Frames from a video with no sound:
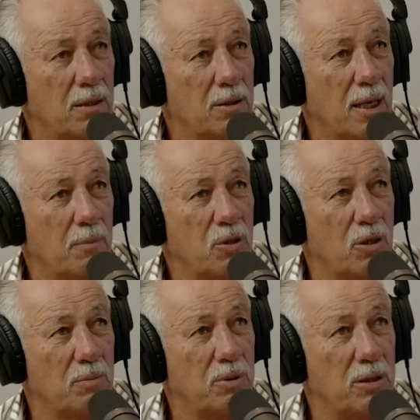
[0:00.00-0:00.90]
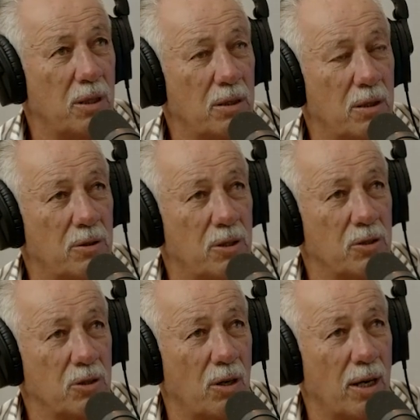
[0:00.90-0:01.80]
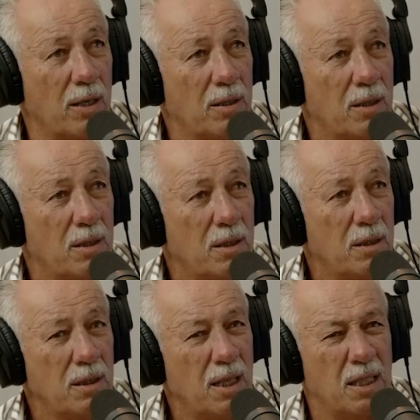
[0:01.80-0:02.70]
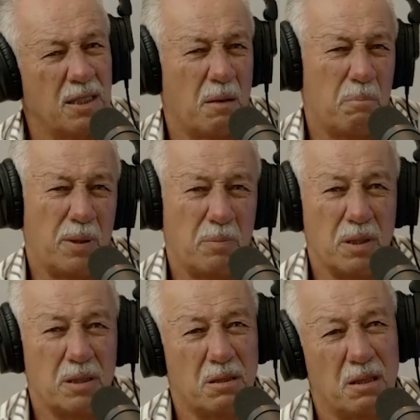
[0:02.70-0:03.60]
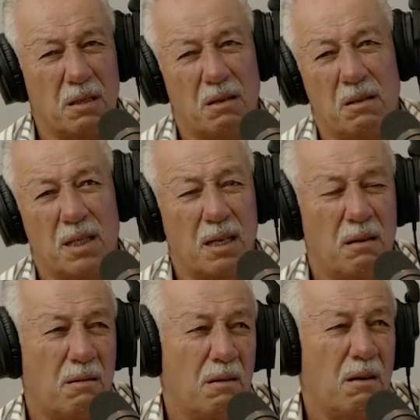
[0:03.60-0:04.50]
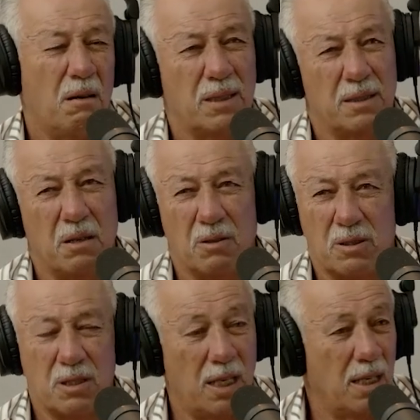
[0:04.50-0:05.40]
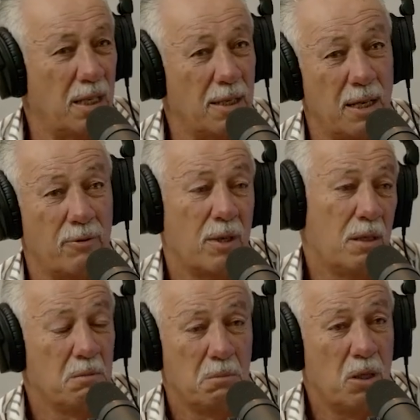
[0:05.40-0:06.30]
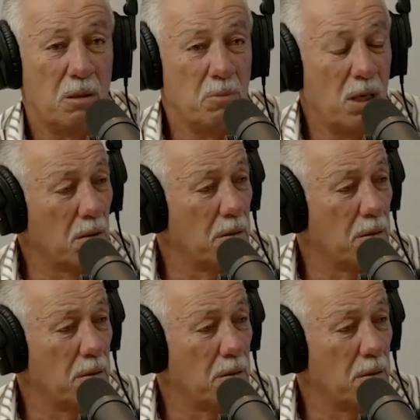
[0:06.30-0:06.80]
sometimes you just got to. You know, some people listening, you're not scared of death. I'm not.